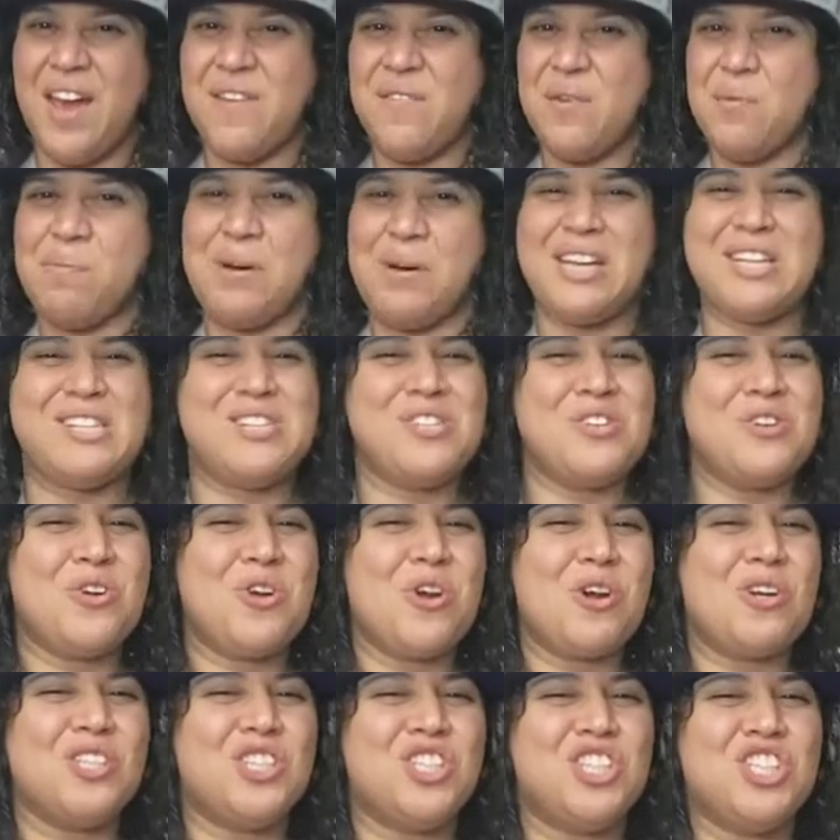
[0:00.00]
Hey everybody, it's your
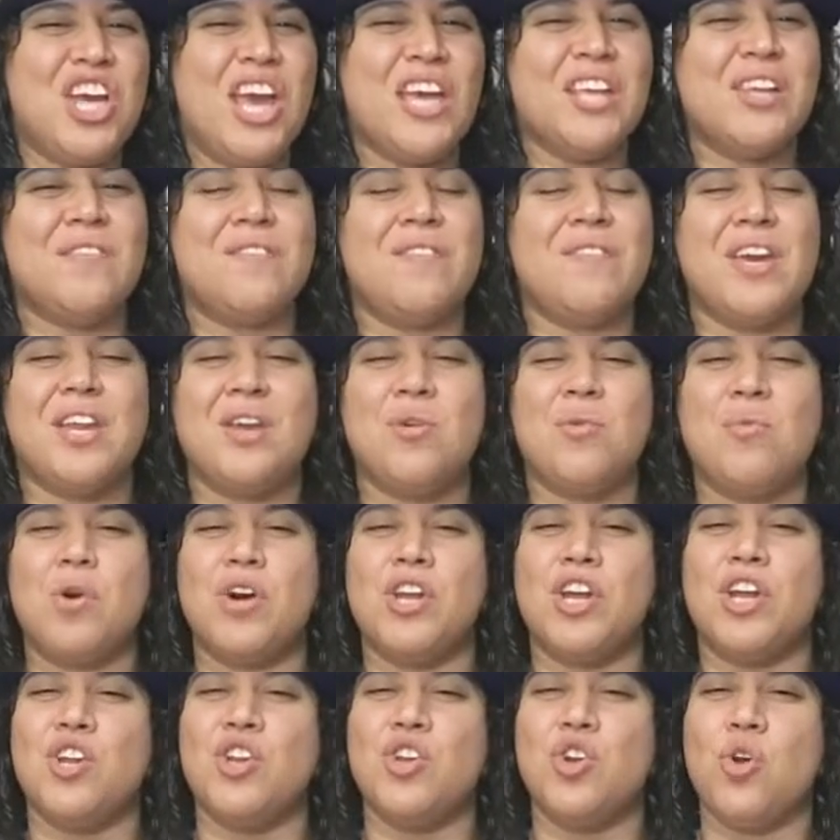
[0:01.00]
girl Jluv
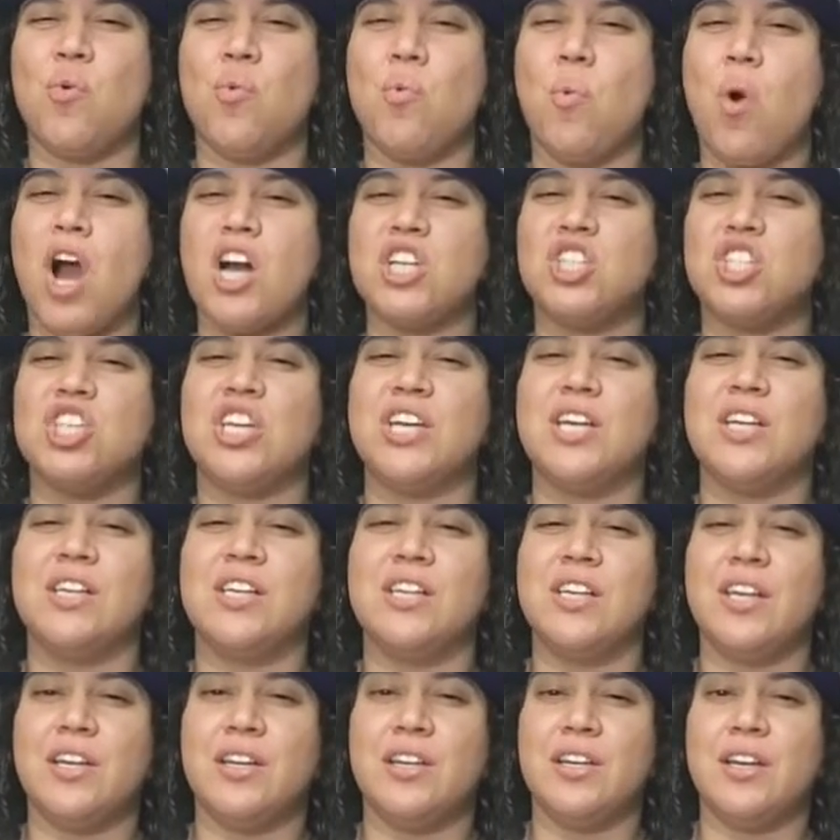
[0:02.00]
eighty-one and you're
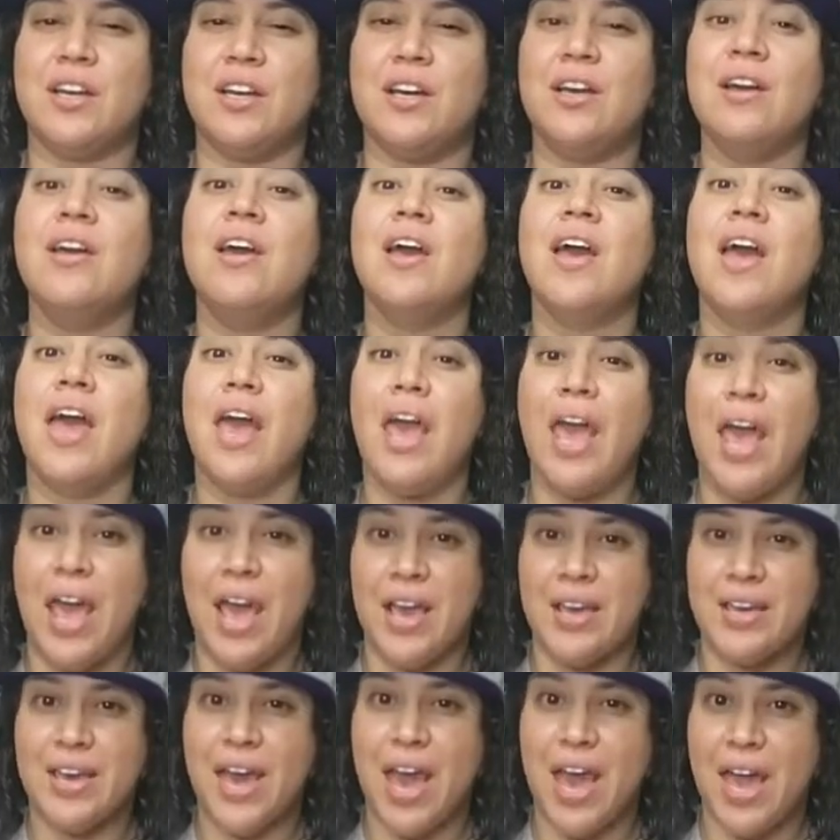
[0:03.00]
watching Linda
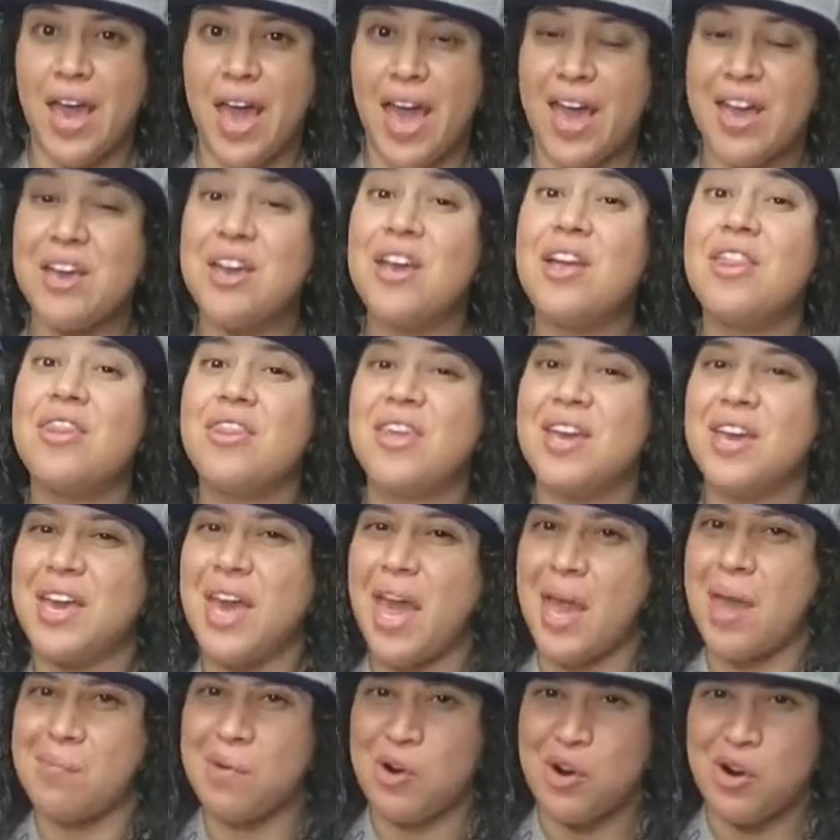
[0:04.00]
aka the
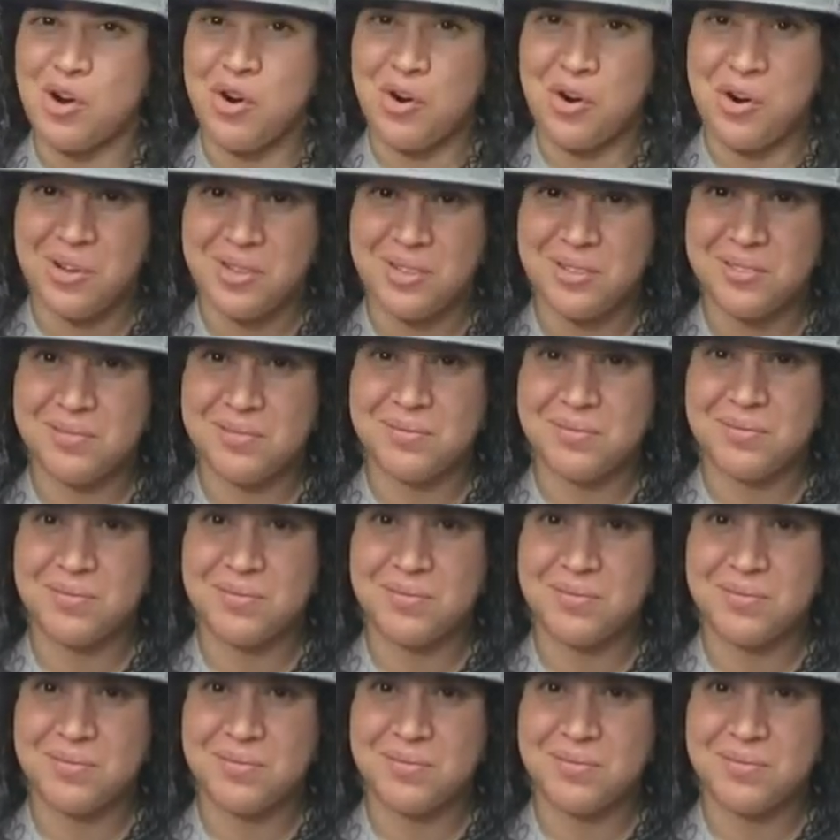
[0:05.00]
Gamer Girl.